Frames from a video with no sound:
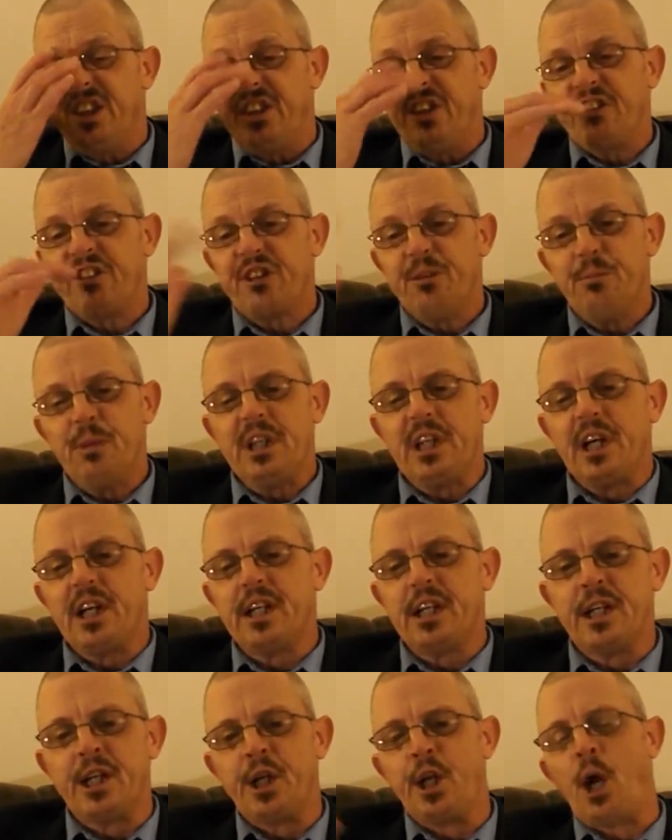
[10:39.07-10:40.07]
this can be done
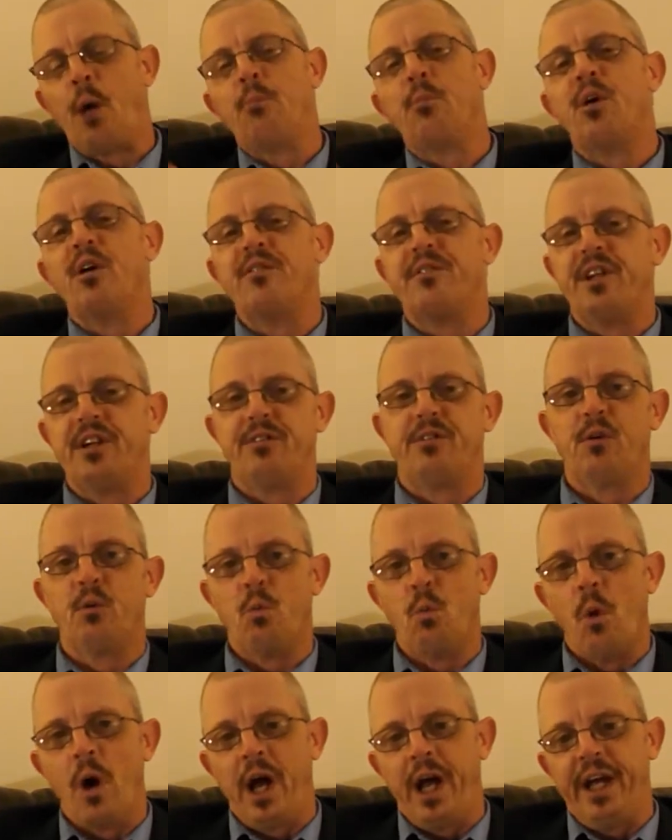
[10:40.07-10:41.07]
in a number of
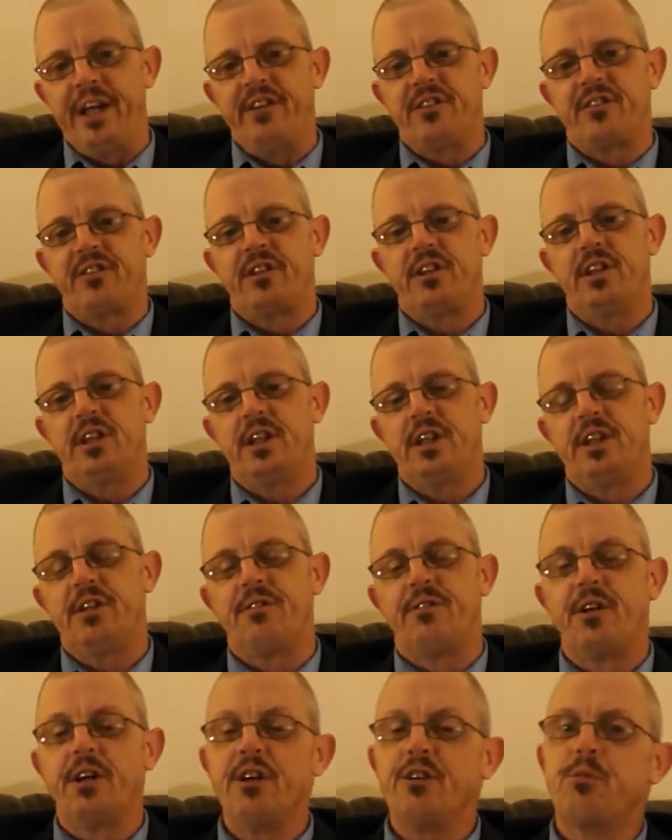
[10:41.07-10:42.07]
different ways. In the
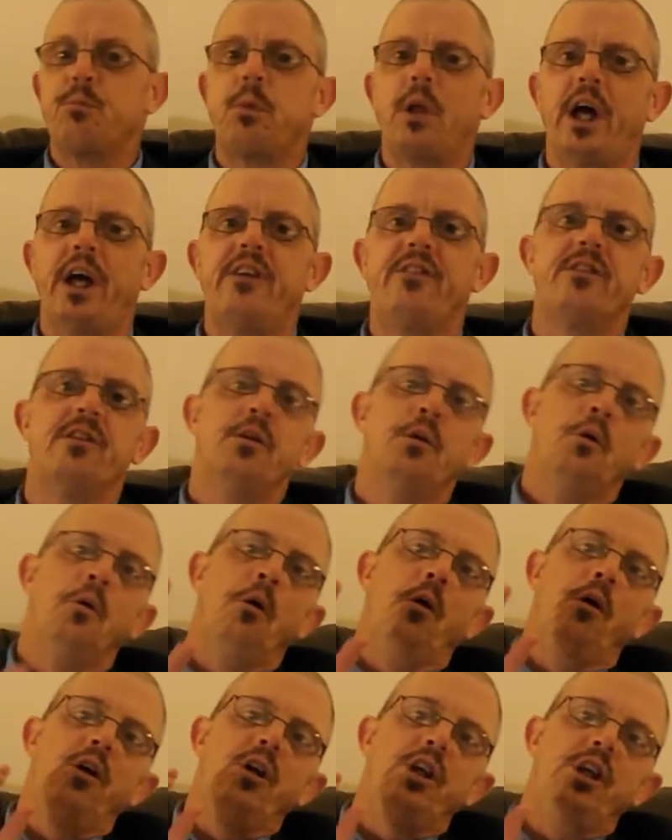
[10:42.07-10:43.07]
first place,
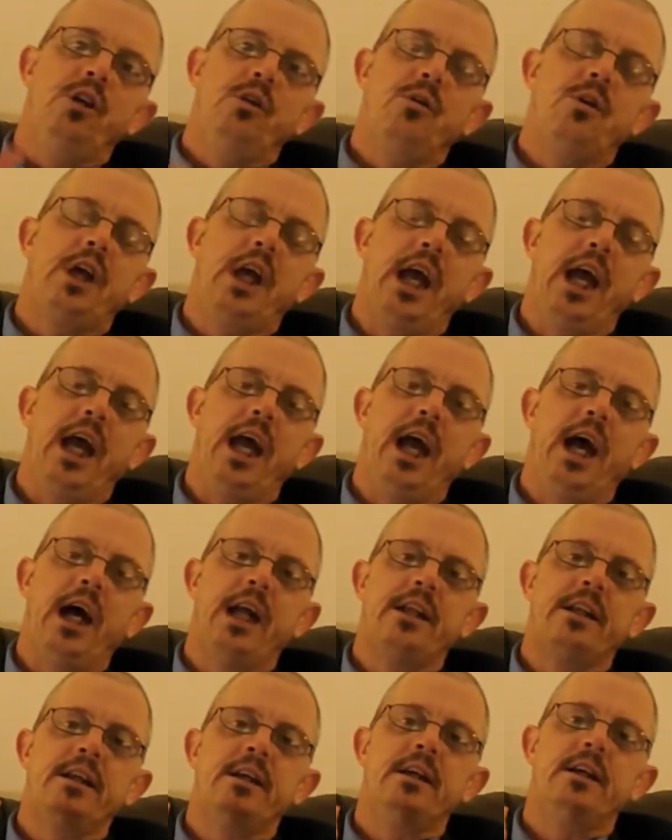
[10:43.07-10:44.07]
you
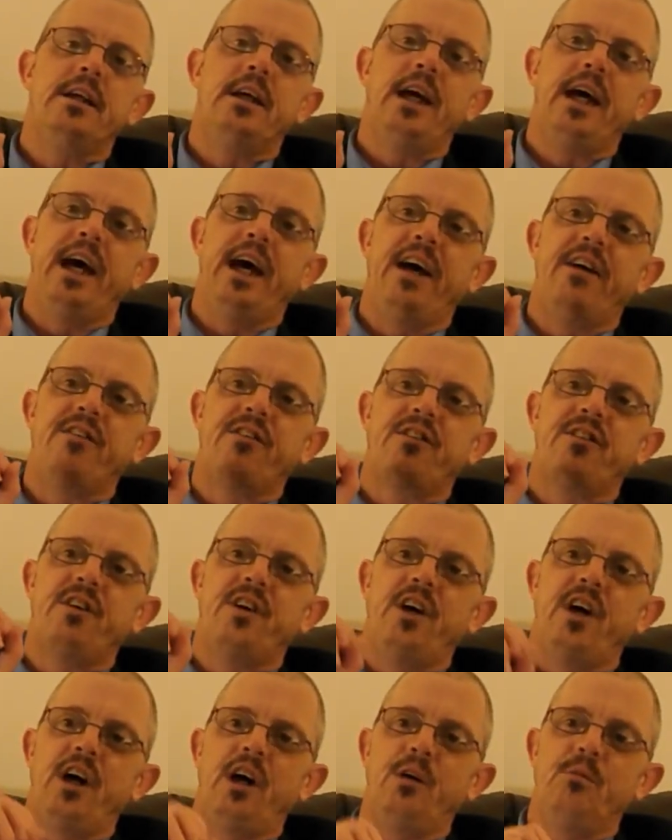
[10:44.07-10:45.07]
can, as
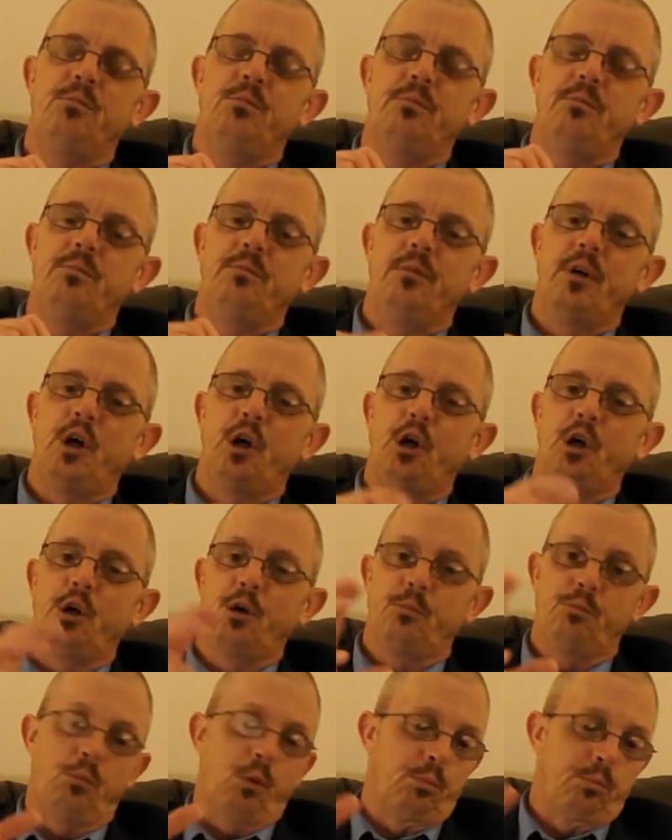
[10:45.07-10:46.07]
a
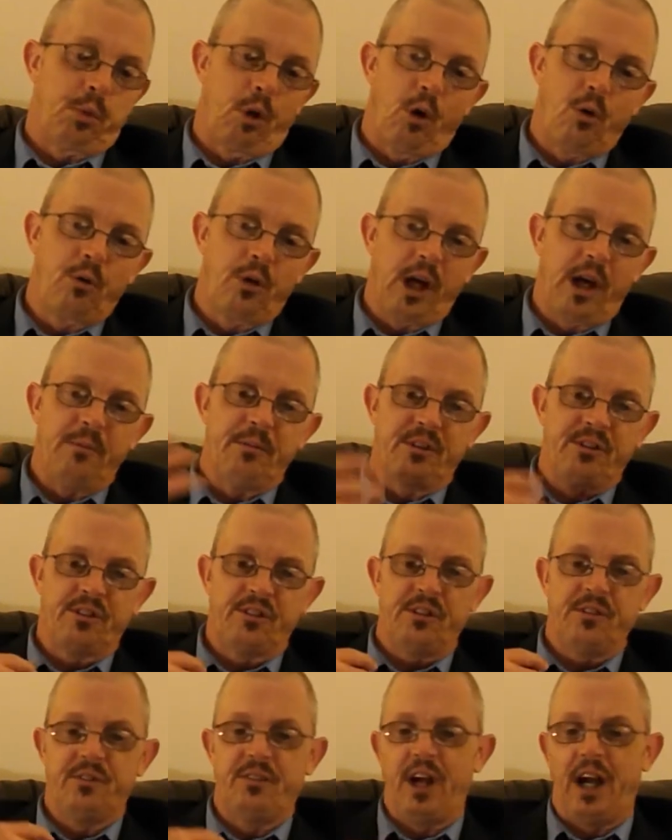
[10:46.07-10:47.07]
program, as
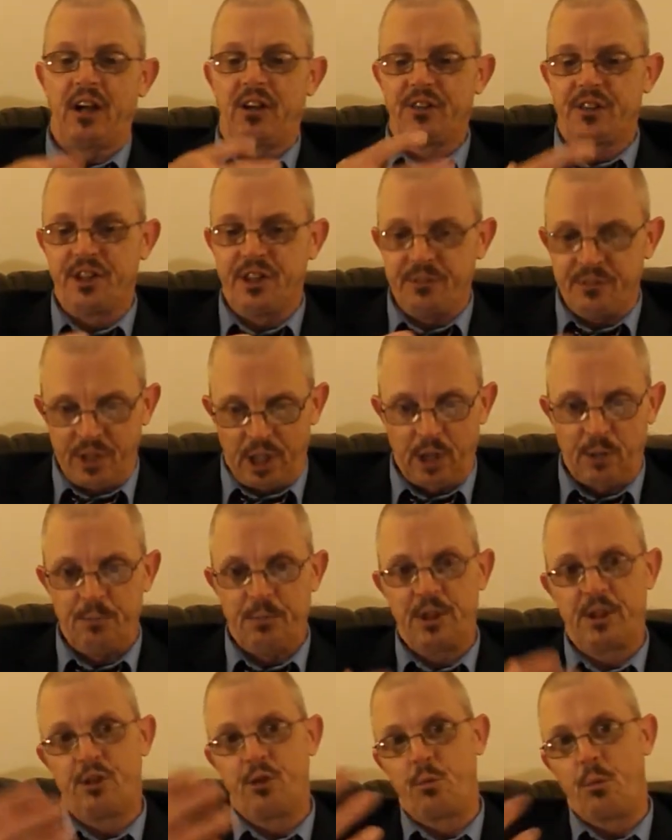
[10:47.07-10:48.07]
a faculty
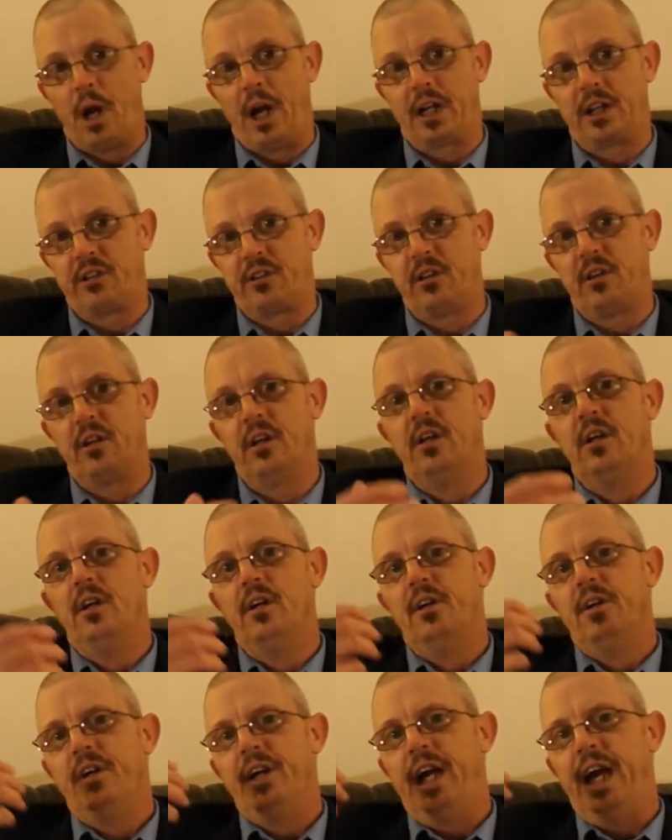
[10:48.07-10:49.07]
development director
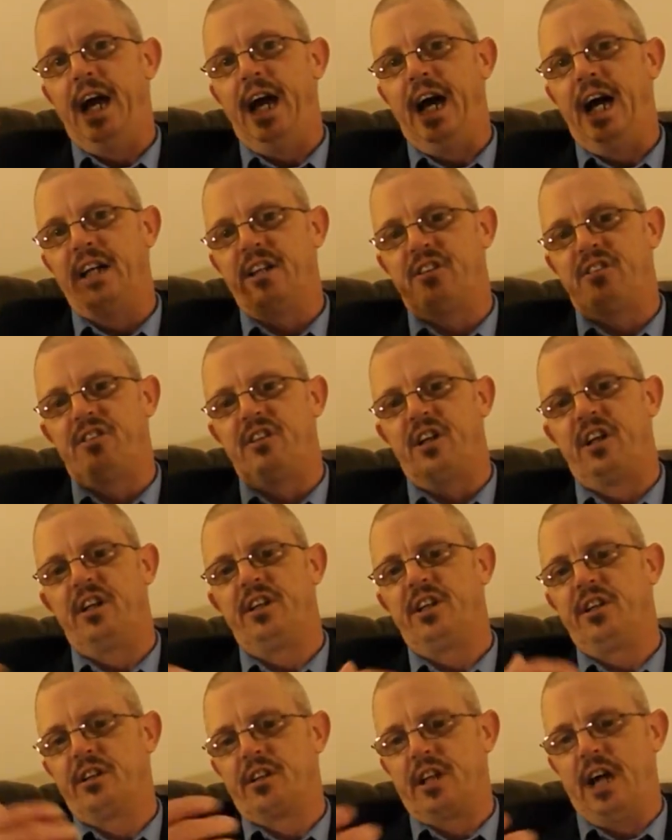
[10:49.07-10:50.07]
at
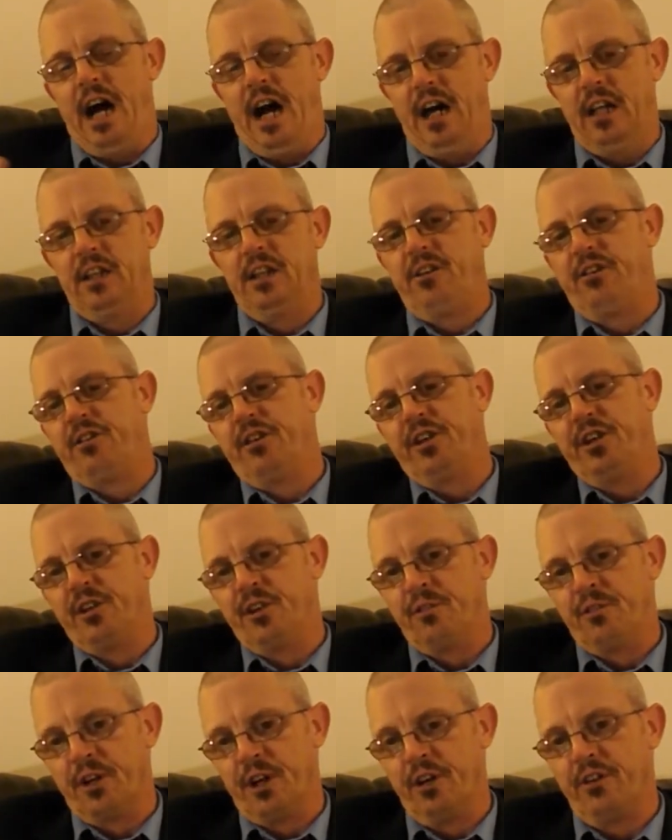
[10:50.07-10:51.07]
your college or
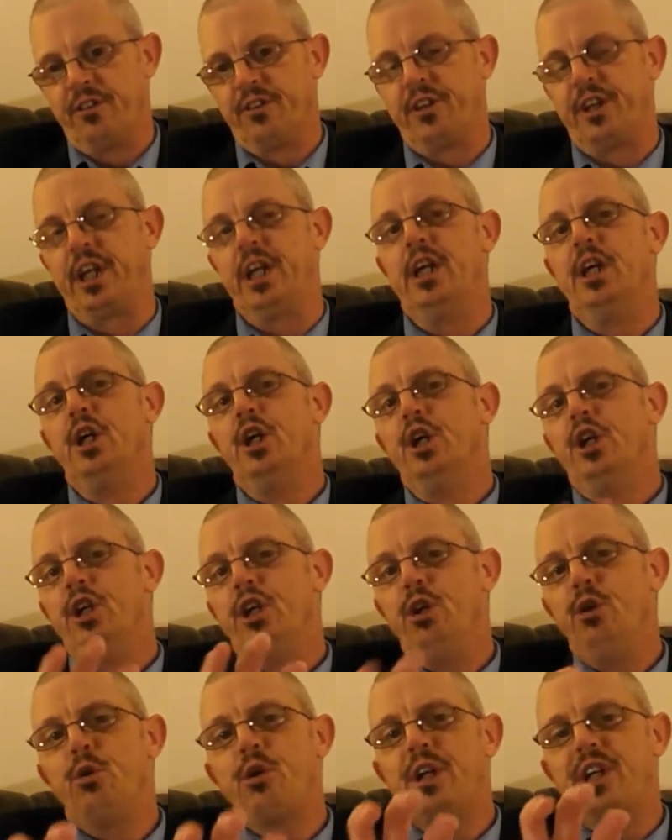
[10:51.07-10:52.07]
university,
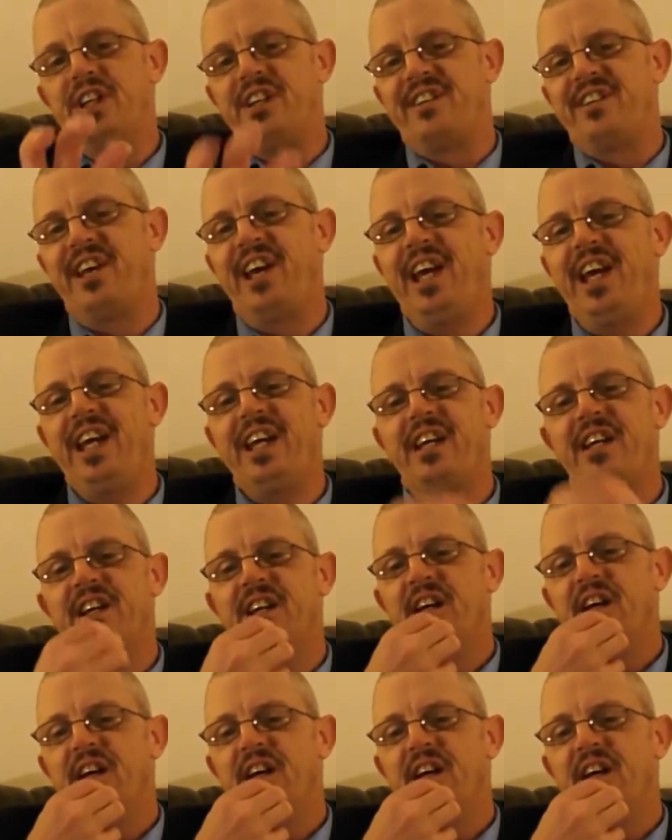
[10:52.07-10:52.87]
you can take